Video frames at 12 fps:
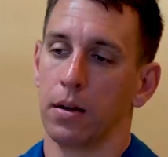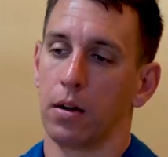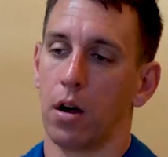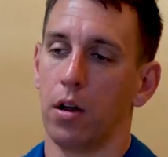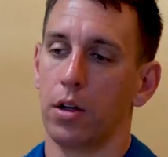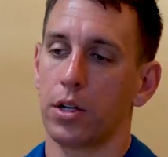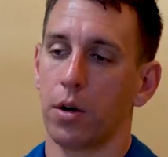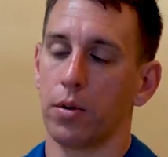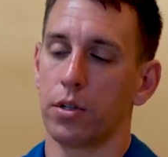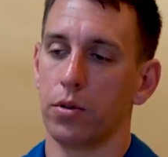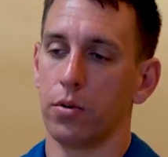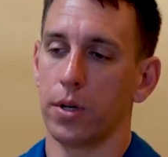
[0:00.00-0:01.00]
College, I
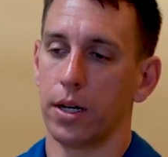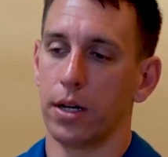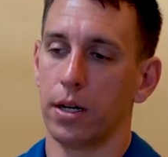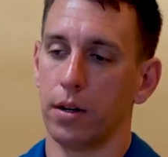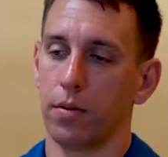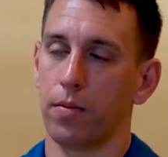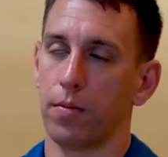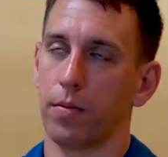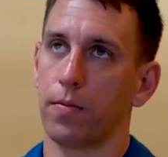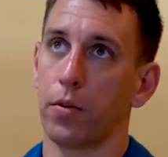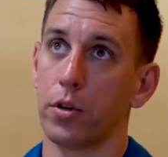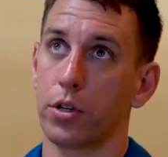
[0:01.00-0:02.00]
went to
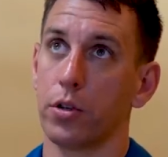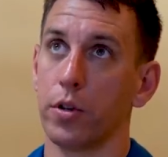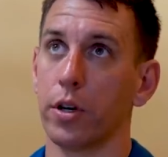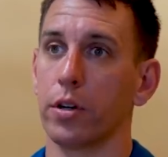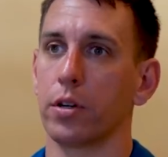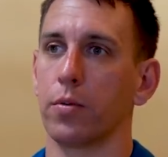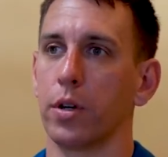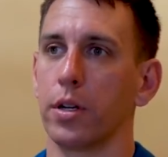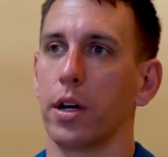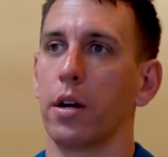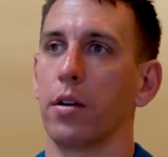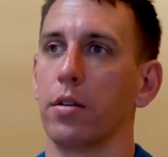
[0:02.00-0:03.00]
the first 2 years I went
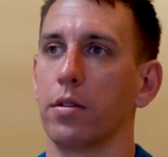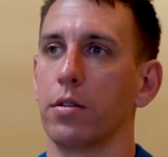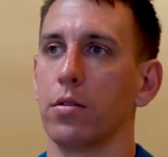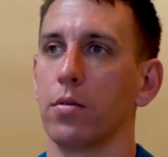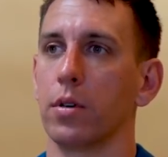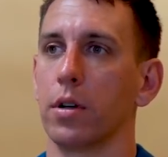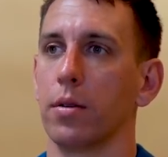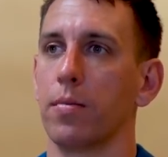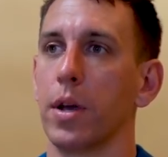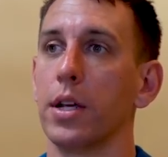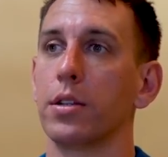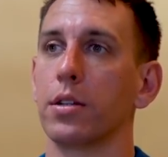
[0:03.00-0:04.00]
down to
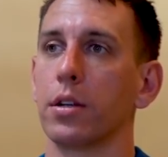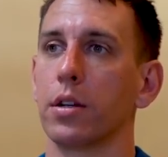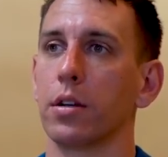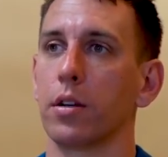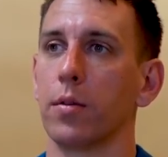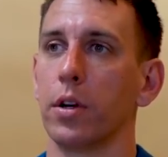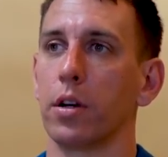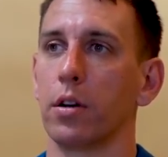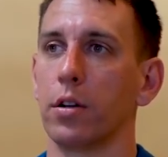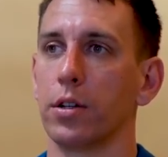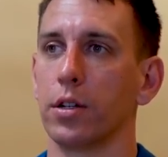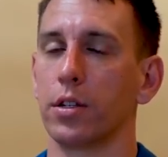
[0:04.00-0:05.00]
Mesa Community
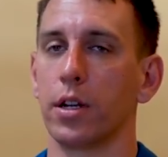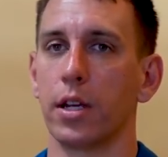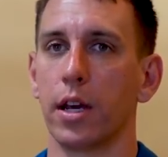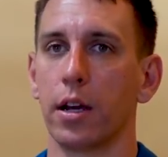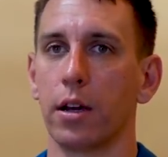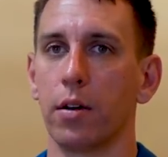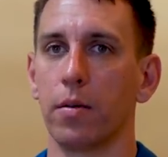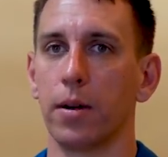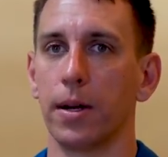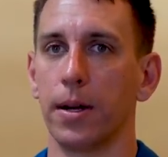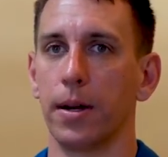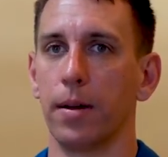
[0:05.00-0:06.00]
College in San Diego,
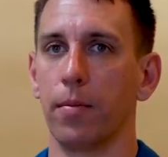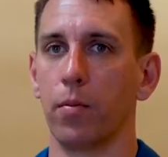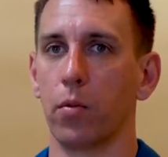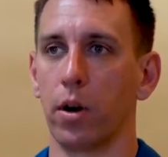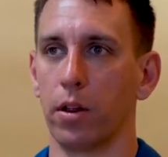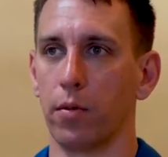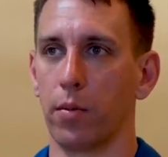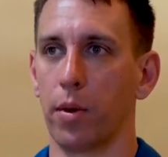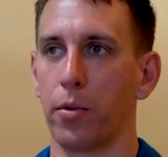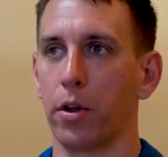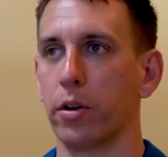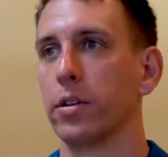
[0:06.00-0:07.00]
where I lived with
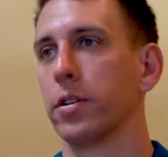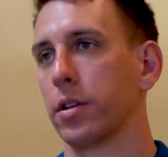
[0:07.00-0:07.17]
my brother.